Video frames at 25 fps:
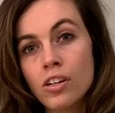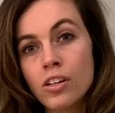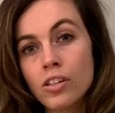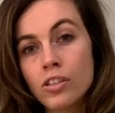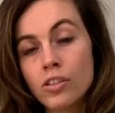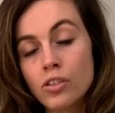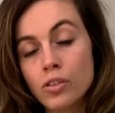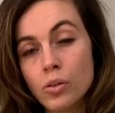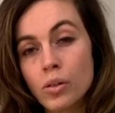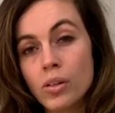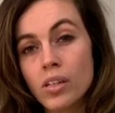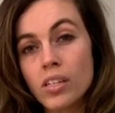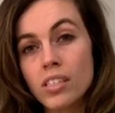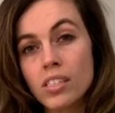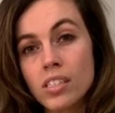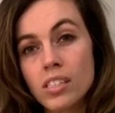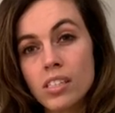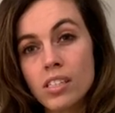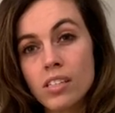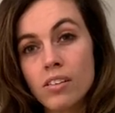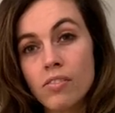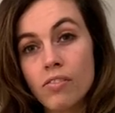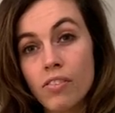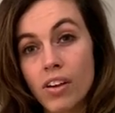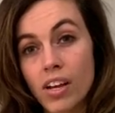
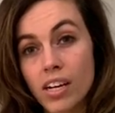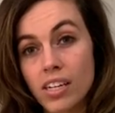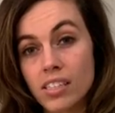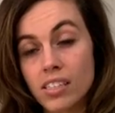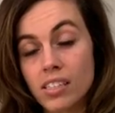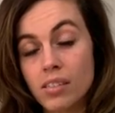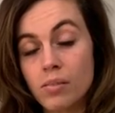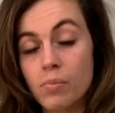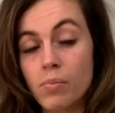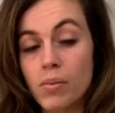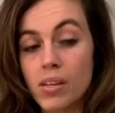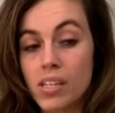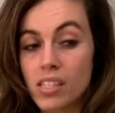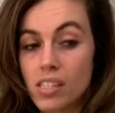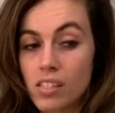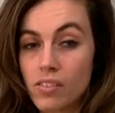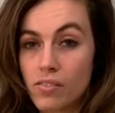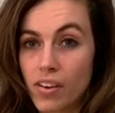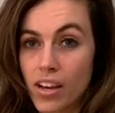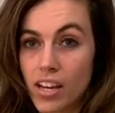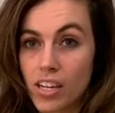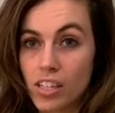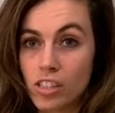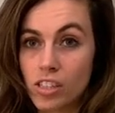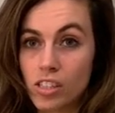Shortages affected men's
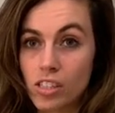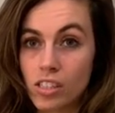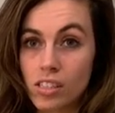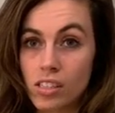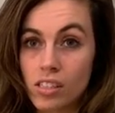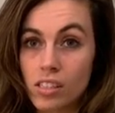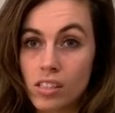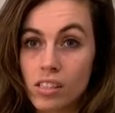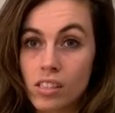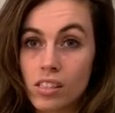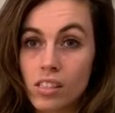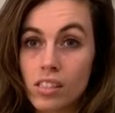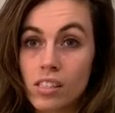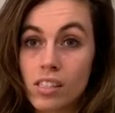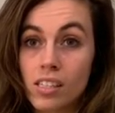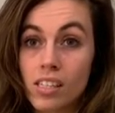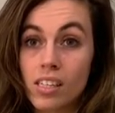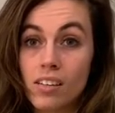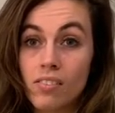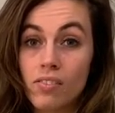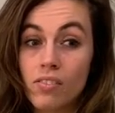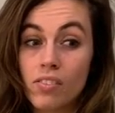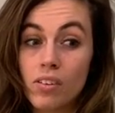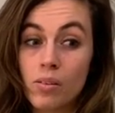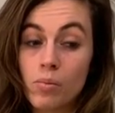fashions
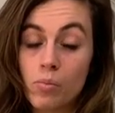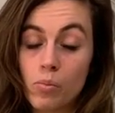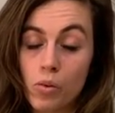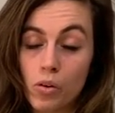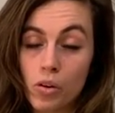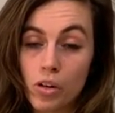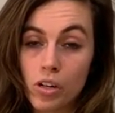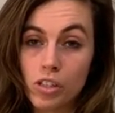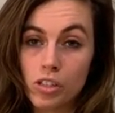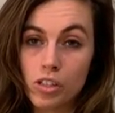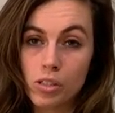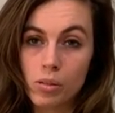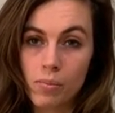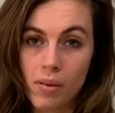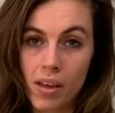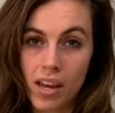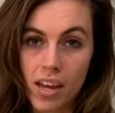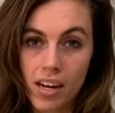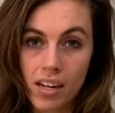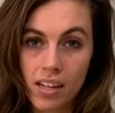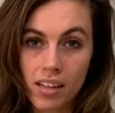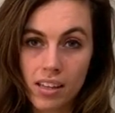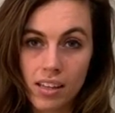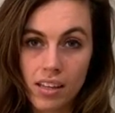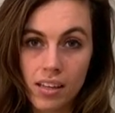even more
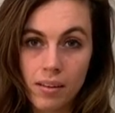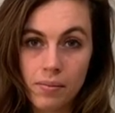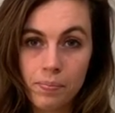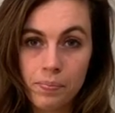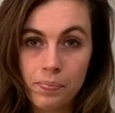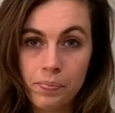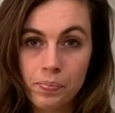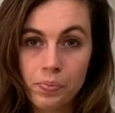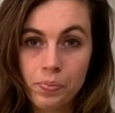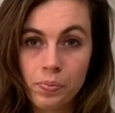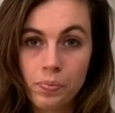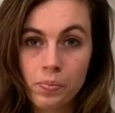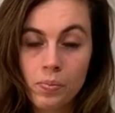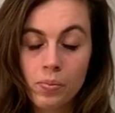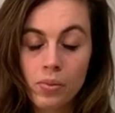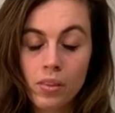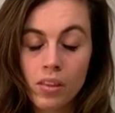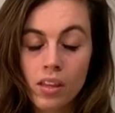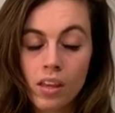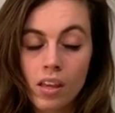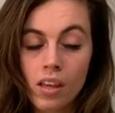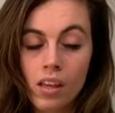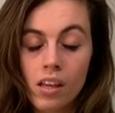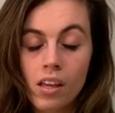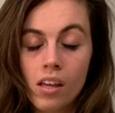dramatically.
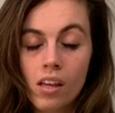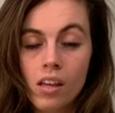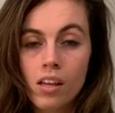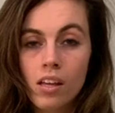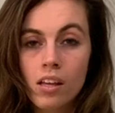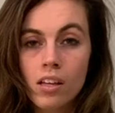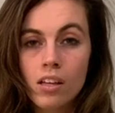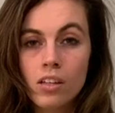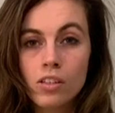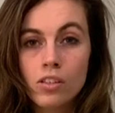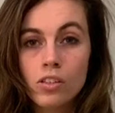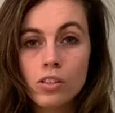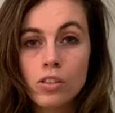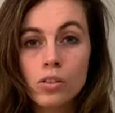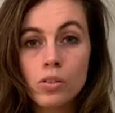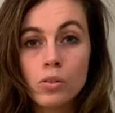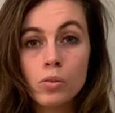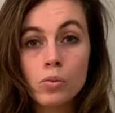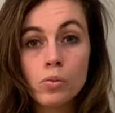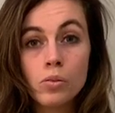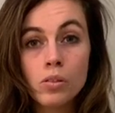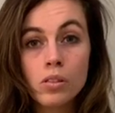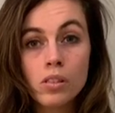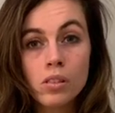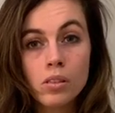
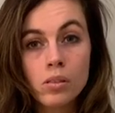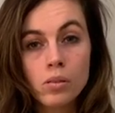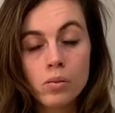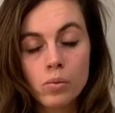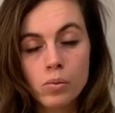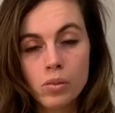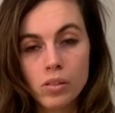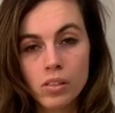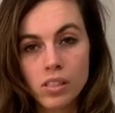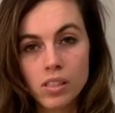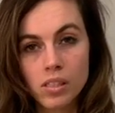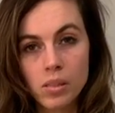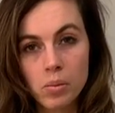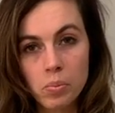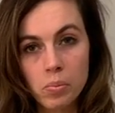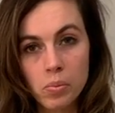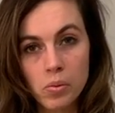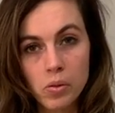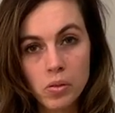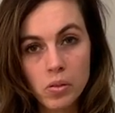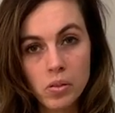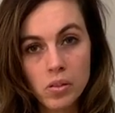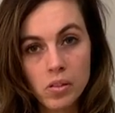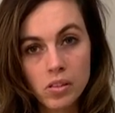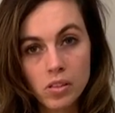Suits were
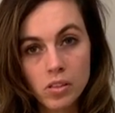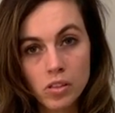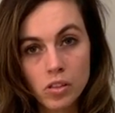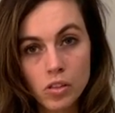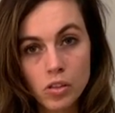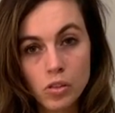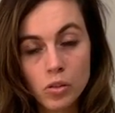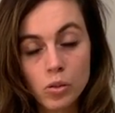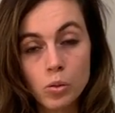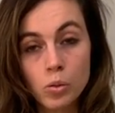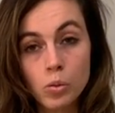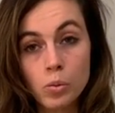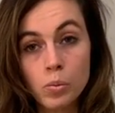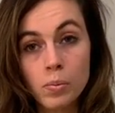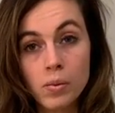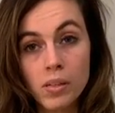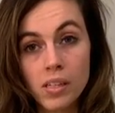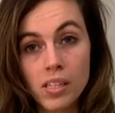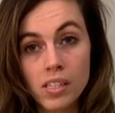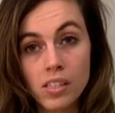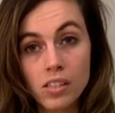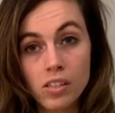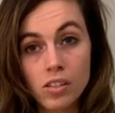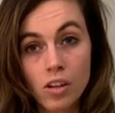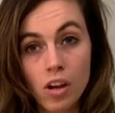simple, two
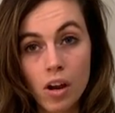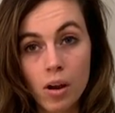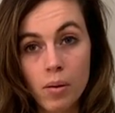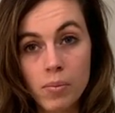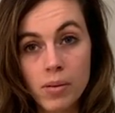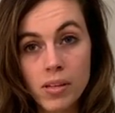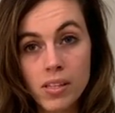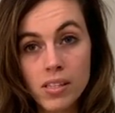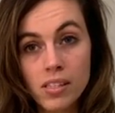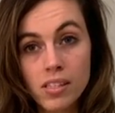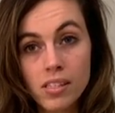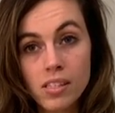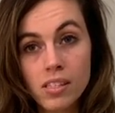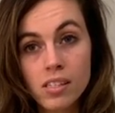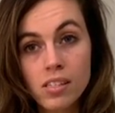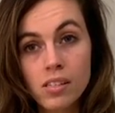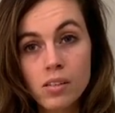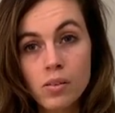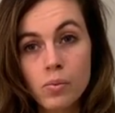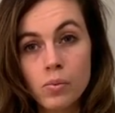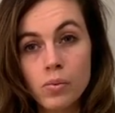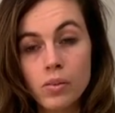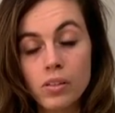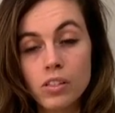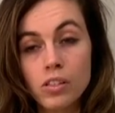piece garments
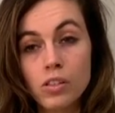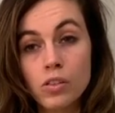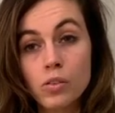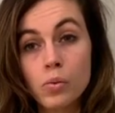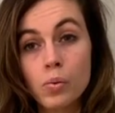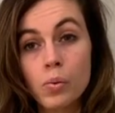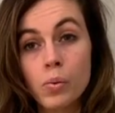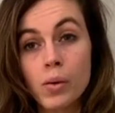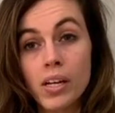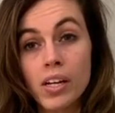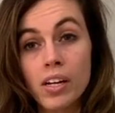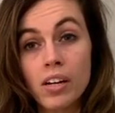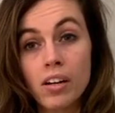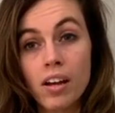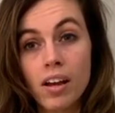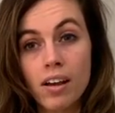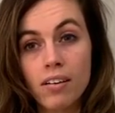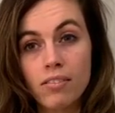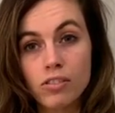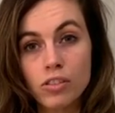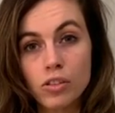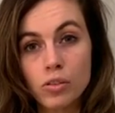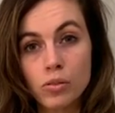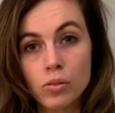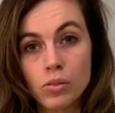with squared
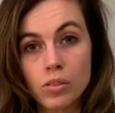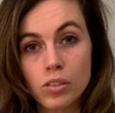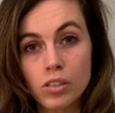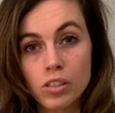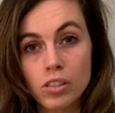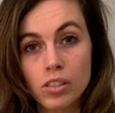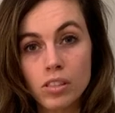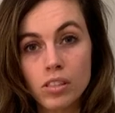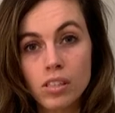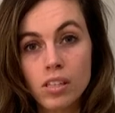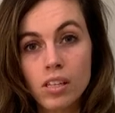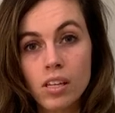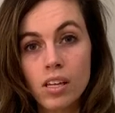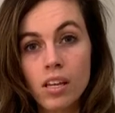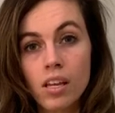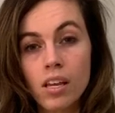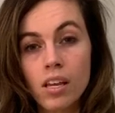off shoulders